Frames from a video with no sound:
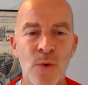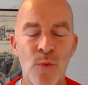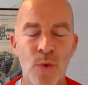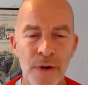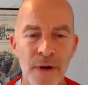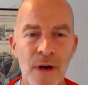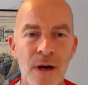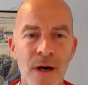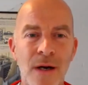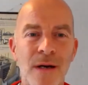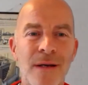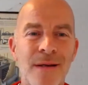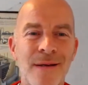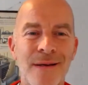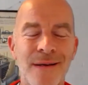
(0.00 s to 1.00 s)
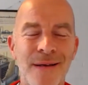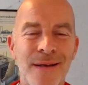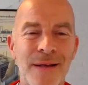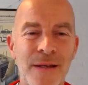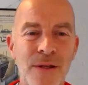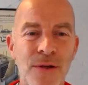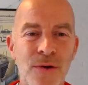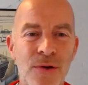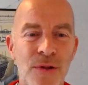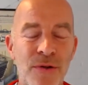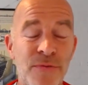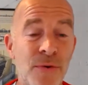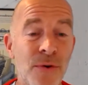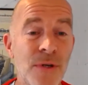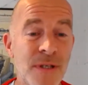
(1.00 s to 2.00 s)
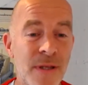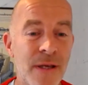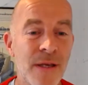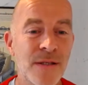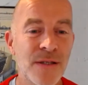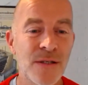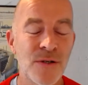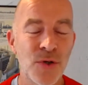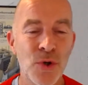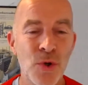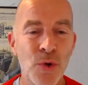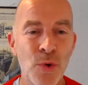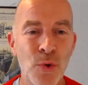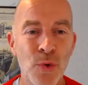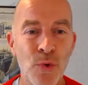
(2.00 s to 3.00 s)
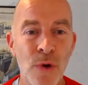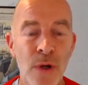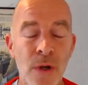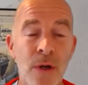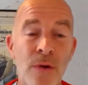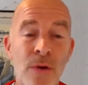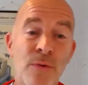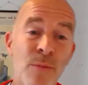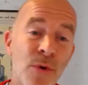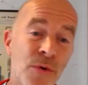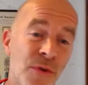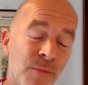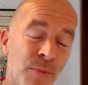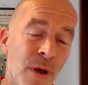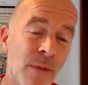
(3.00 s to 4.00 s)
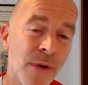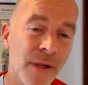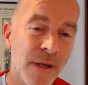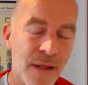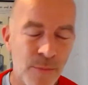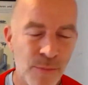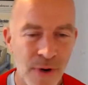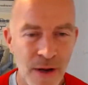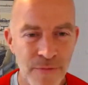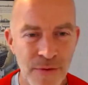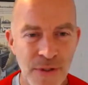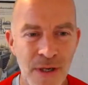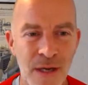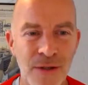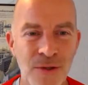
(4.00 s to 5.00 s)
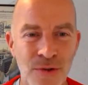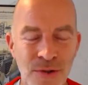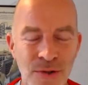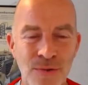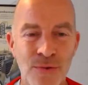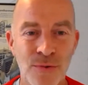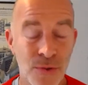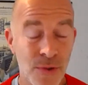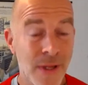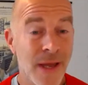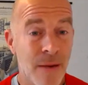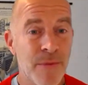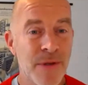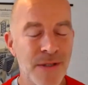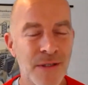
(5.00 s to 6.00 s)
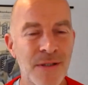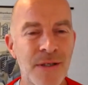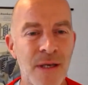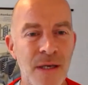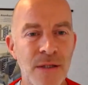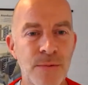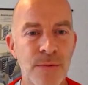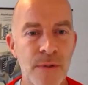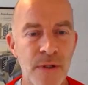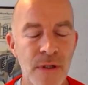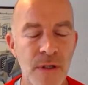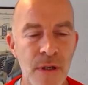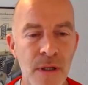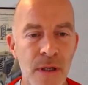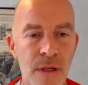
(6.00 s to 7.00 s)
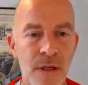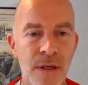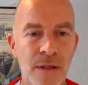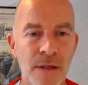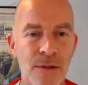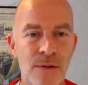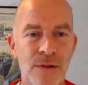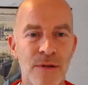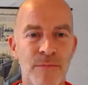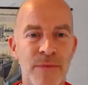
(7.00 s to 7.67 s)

What are the first things to do for both the public and the private sector to get a business case where the